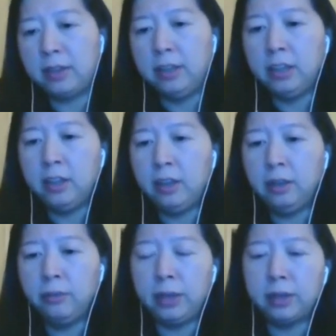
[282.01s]
in
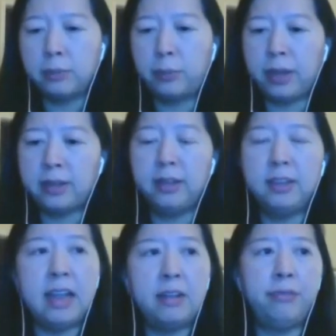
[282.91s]
dealing with
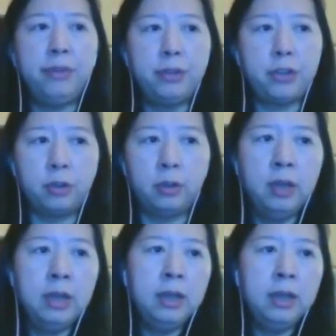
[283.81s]
present and future,